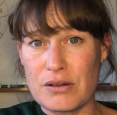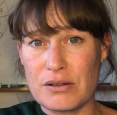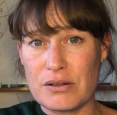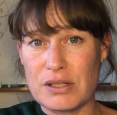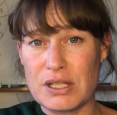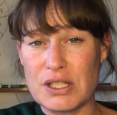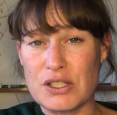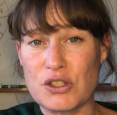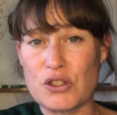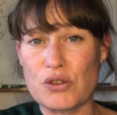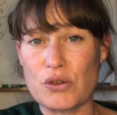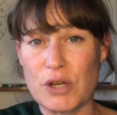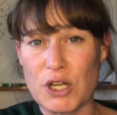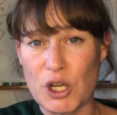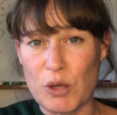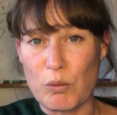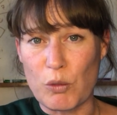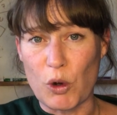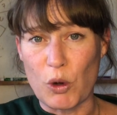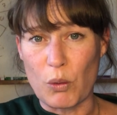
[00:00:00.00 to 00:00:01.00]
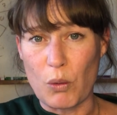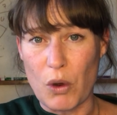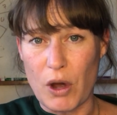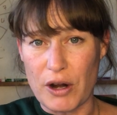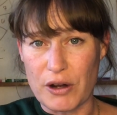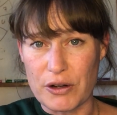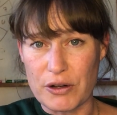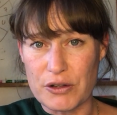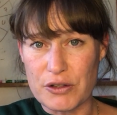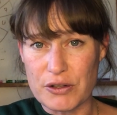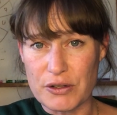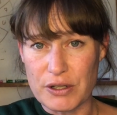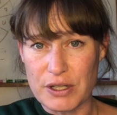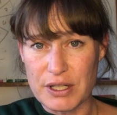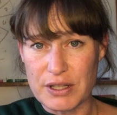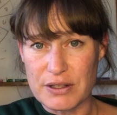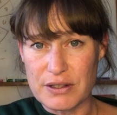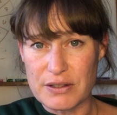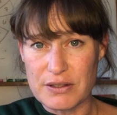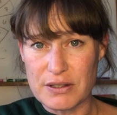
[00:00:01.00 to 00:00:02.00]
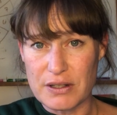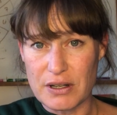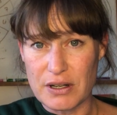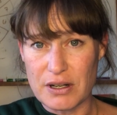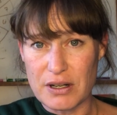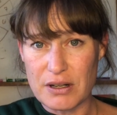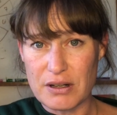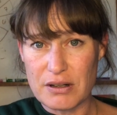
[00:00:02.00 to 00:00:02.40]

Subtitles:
Need to drink more water during this year.